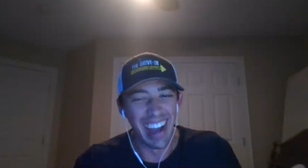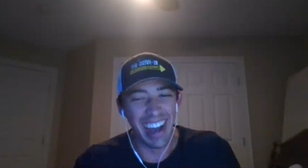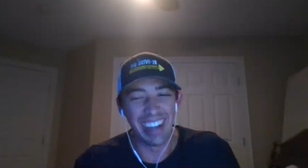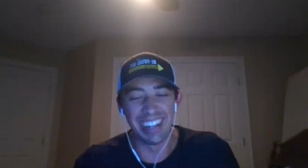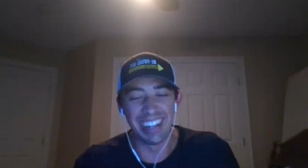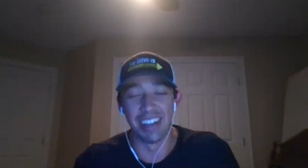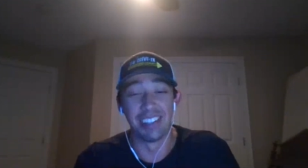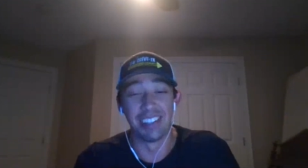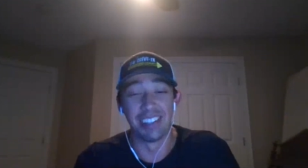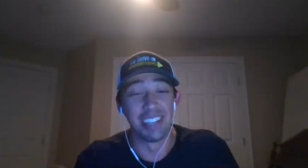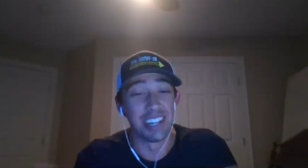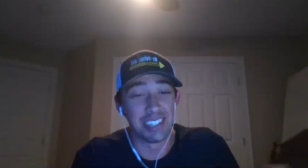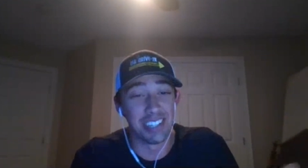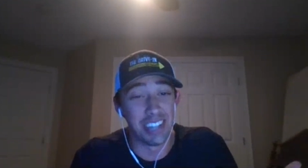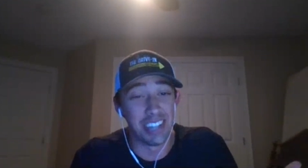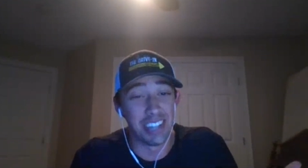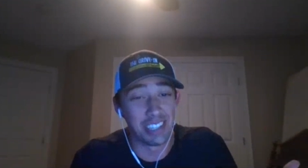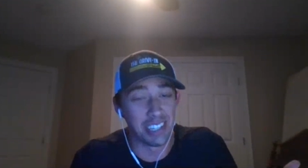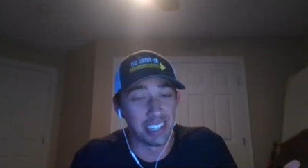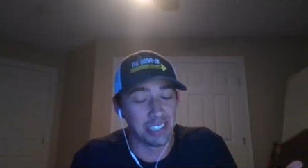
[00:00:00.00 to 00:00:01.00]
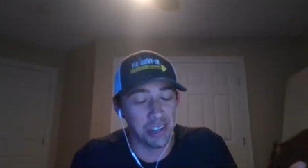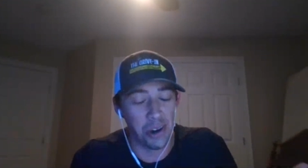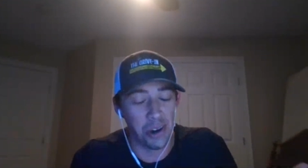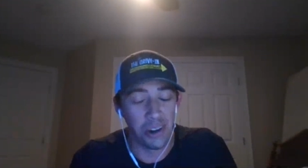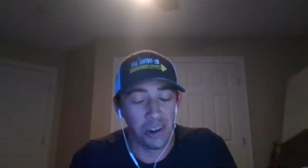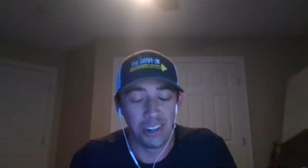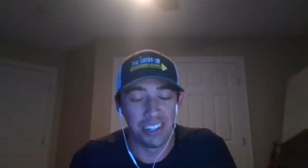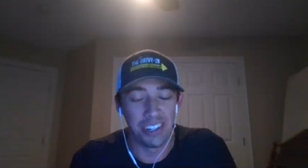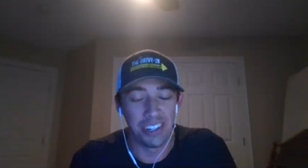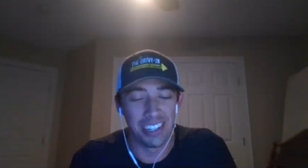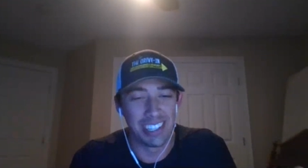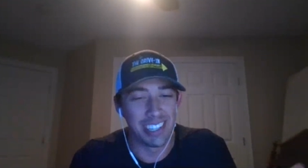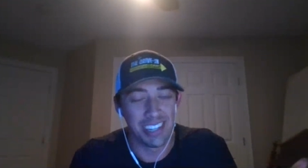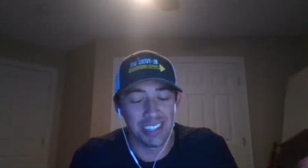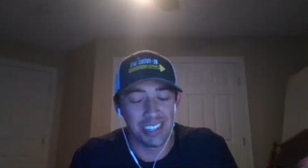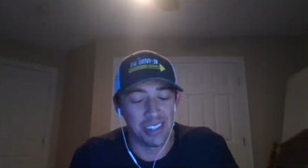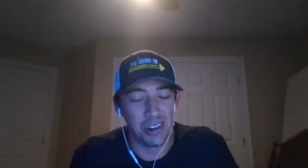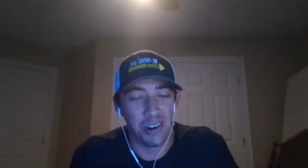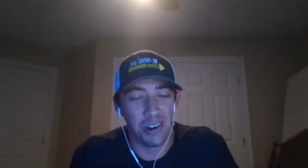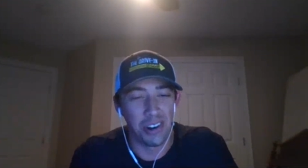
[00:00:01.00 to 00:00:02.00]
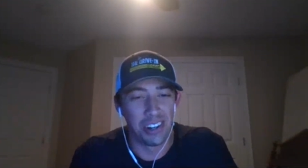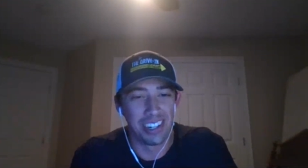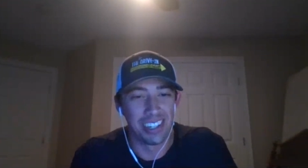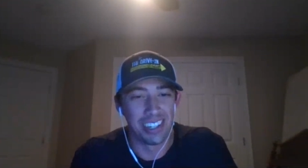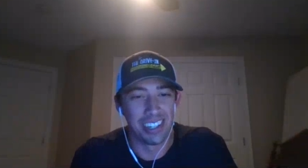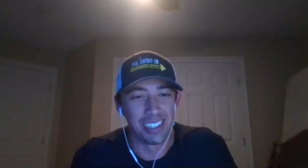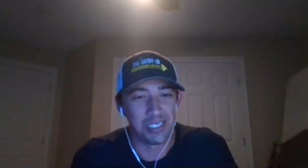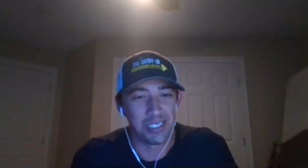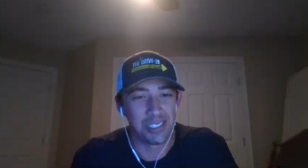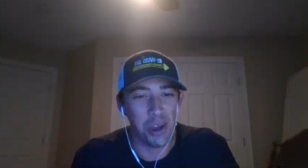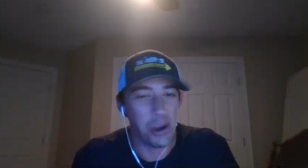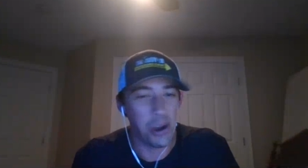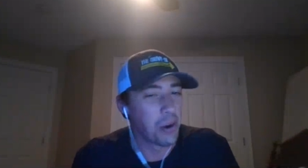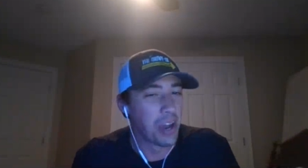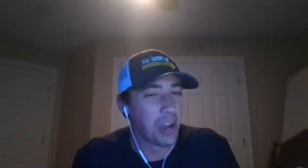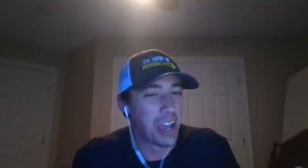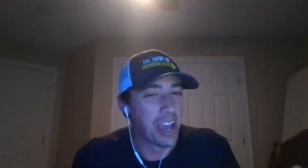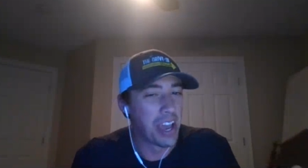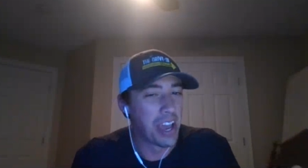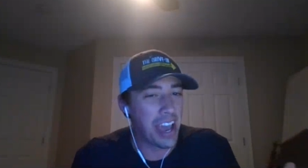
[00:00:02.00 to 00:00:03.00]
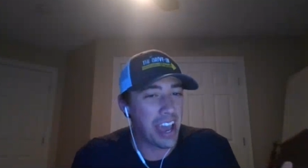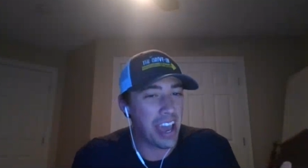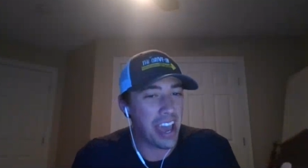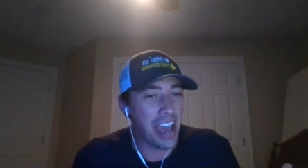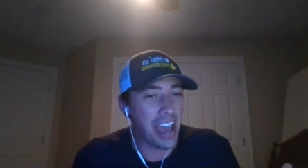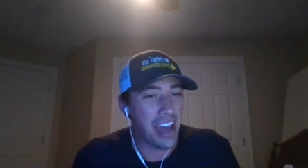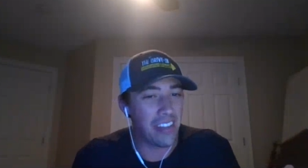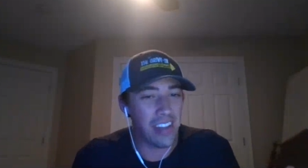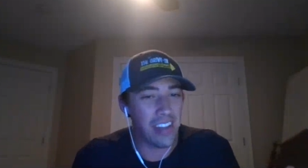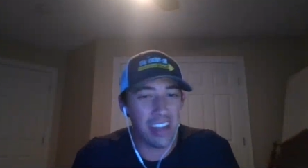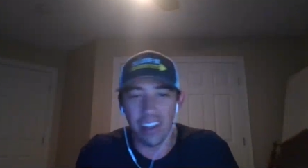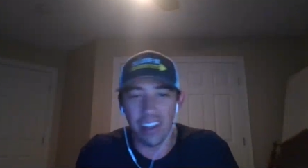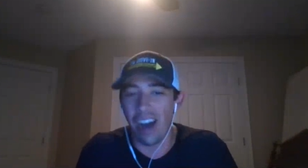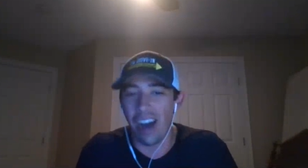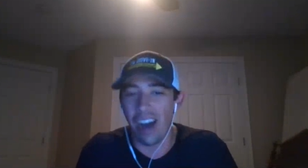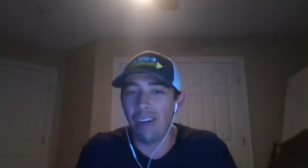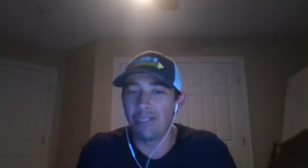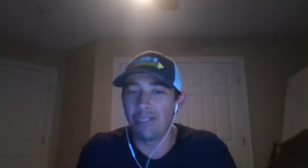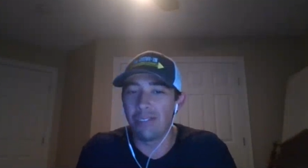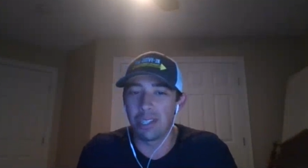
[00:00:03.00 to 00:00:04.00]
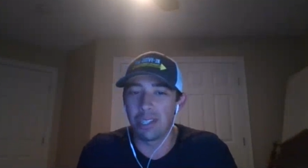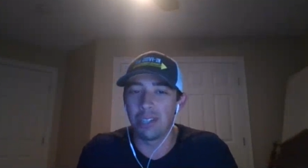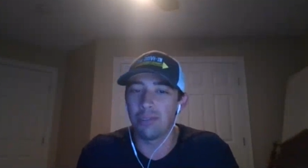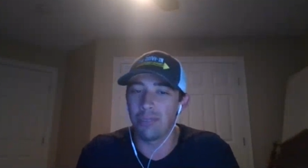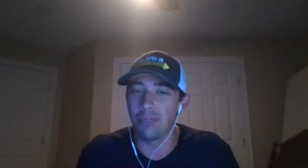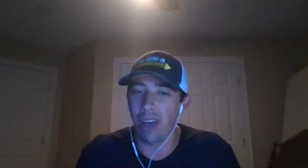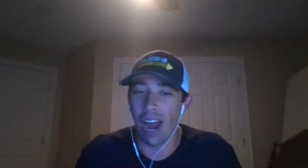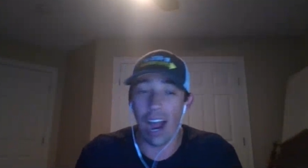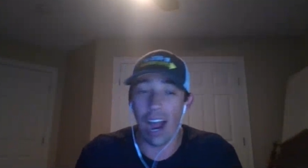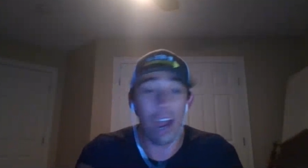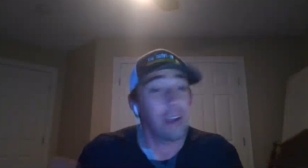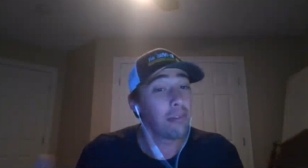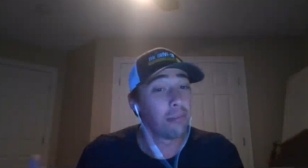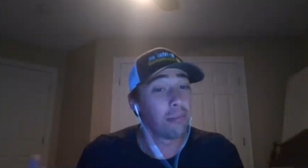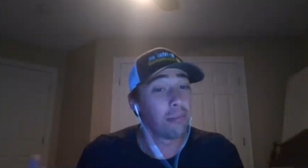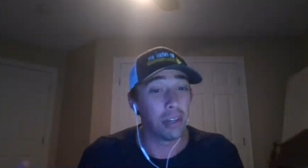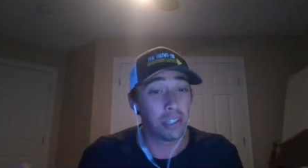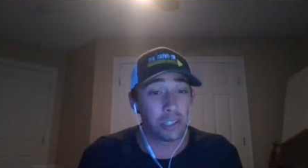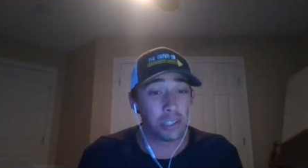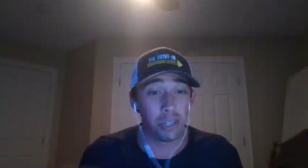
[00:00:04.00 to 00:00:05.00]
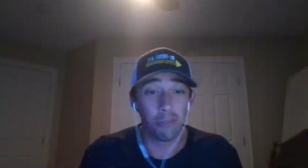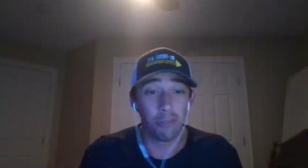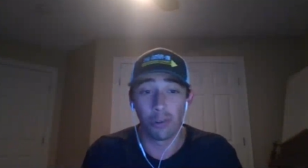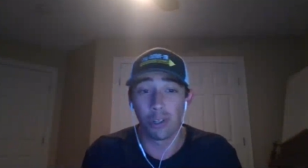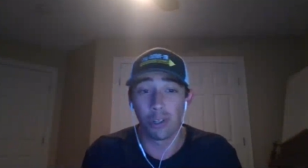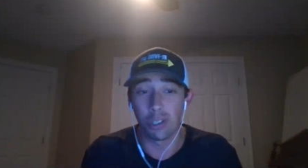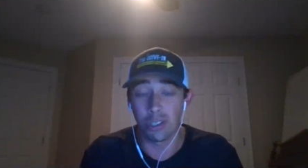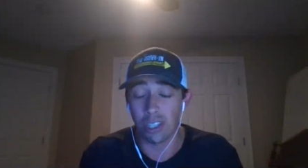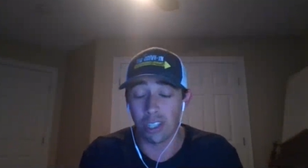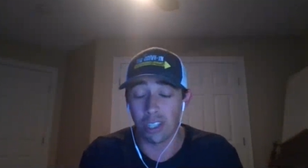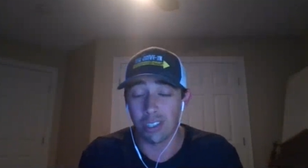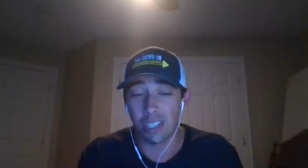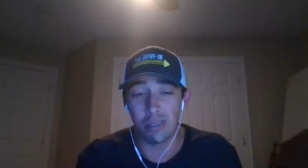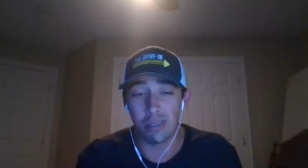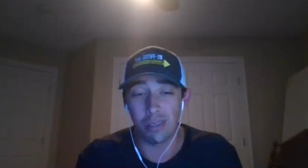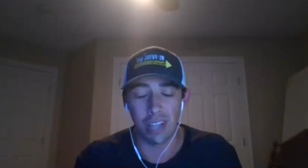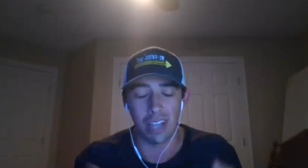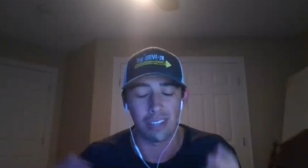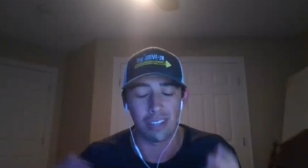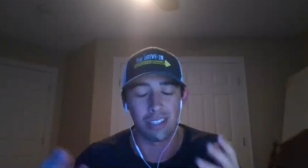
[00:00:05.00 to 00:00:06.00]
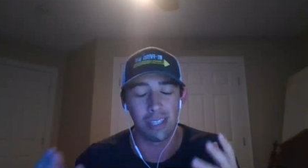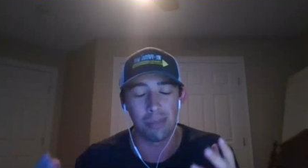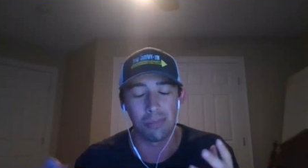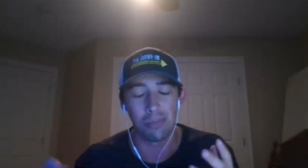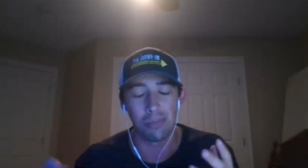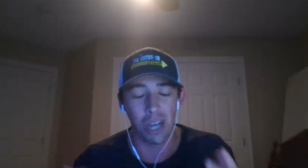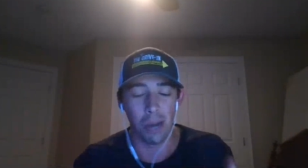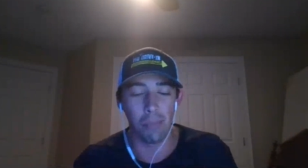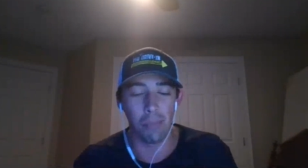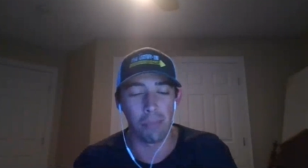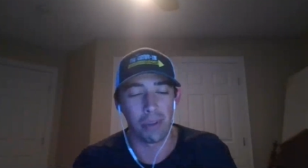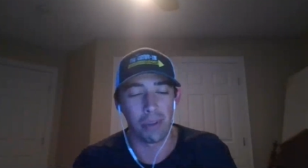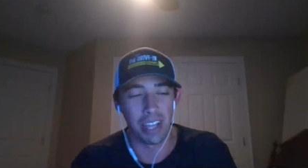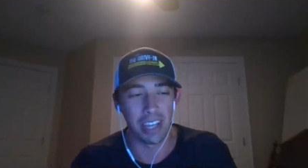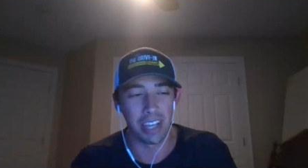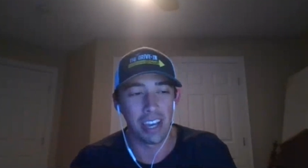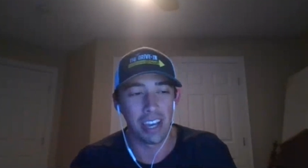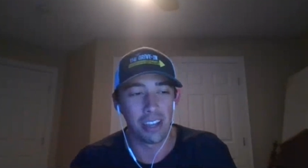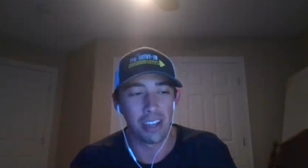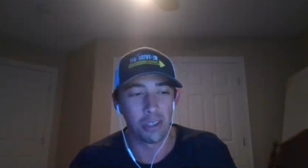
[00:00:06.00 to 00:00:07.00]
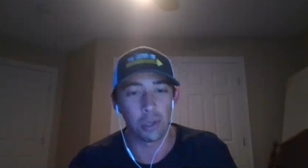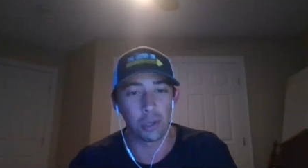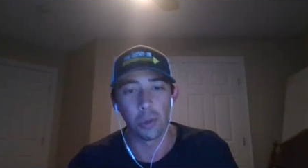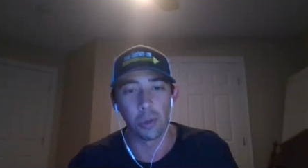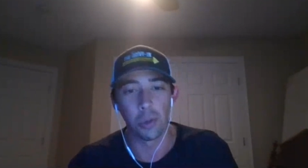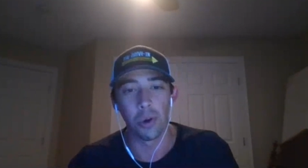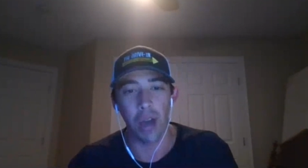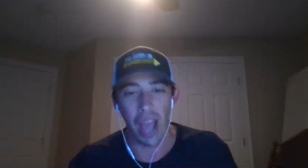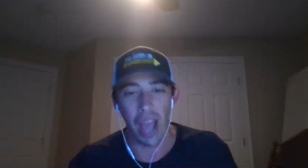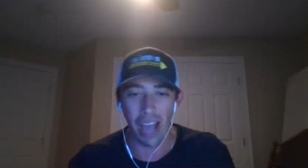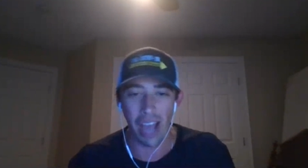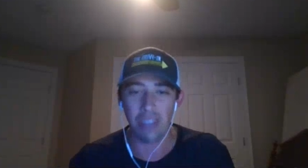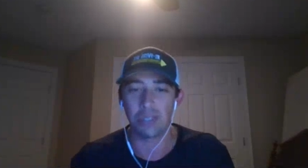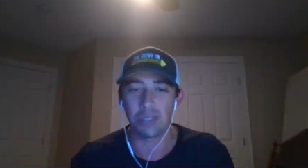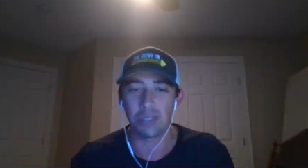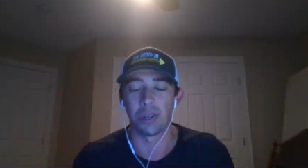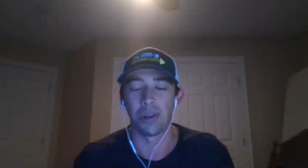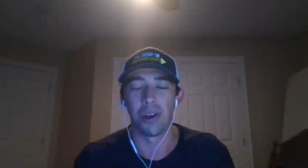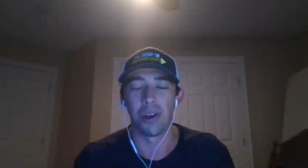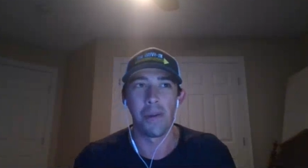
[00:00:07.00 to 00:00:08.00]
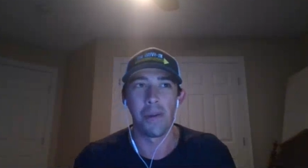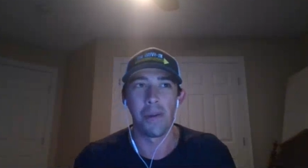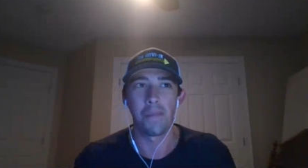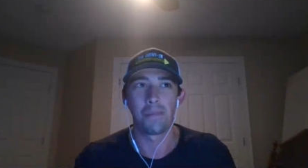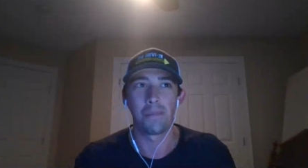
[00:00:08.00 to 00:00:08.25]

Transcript: it doesn't. It doesn't hurt. It doesn't hurt. So, and then obviously I when she first like te- not teams up, but like the ghoul has her,